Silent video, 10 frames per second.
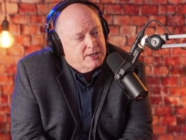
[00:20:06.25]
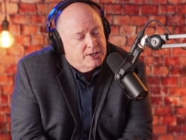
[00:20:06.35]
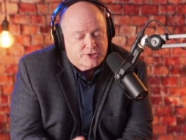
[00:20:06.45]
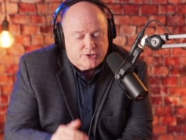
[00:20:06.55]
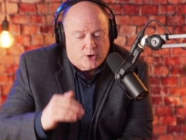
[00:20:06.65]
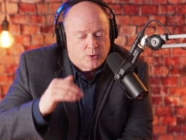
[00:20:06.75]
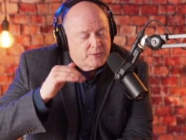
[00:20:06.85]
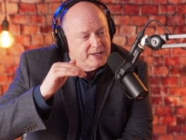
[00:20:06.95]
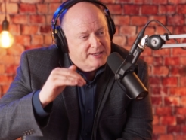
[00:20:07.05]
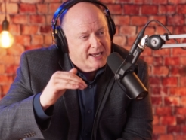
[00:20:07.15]
The next so year.
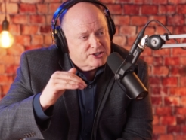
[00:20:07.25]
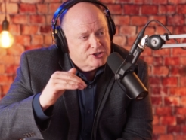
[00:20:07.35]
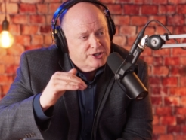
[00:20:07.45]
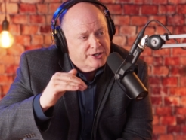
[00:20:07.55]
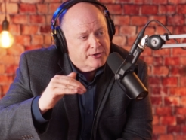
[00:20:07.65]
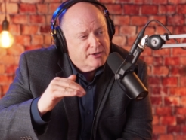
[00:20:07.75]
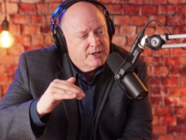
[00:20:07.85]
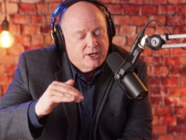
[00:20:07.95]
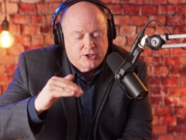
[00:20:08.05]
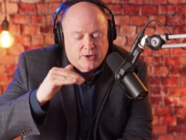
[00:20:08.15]
the next year
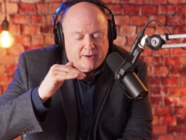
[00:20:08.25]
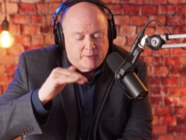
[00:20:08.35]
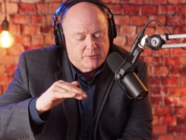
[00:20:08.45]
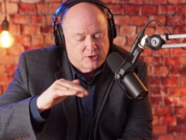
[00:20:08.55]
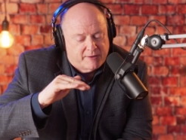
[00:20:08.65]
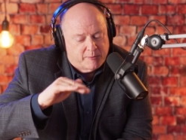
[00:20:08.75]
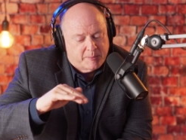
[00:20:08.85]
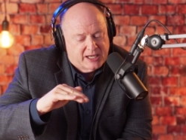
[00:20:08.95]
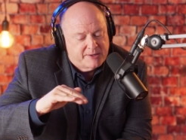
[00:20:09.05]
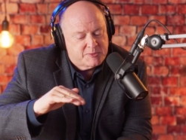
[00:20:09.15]
you have a, you have a
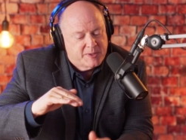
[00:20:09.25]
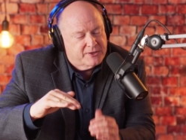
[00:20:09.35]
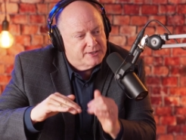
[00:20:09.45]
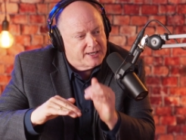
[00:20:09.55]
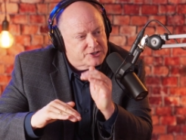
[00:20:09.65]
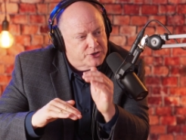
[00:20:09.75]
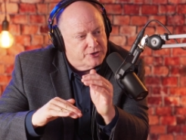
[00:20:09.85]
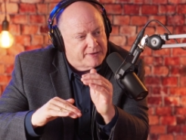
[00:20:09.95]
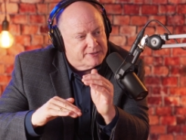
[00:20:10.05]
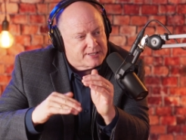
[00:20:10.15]
big name speaker. The next year
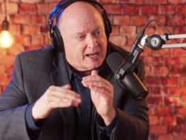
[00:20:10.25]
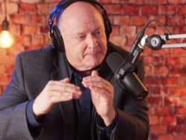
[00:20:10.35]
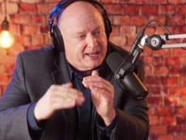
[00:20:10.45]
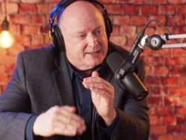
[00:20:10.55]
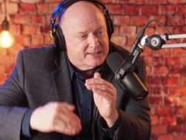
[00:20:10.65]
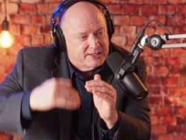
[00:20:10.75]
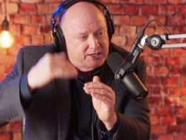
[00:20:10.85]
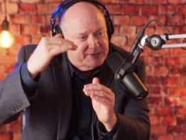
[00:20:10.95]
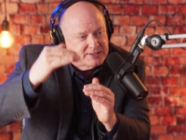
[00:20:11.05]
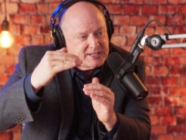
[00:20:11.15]
you have to top that. Then
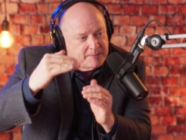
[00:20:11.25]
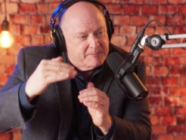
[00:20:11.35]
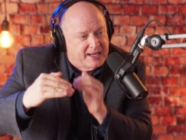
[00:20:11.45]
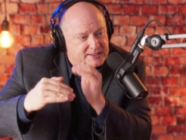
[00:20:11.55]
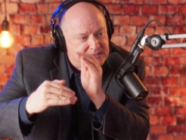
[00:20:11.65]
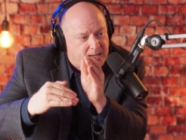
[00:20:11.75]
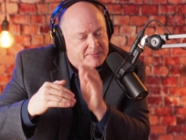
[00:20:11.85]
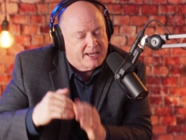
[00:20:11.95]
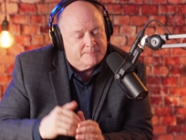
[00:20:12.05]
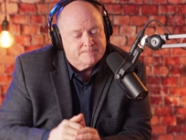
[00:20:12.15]
you have to top that.
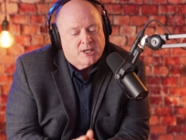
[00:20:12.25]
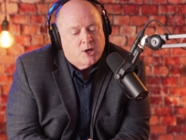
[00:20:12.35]
Top that.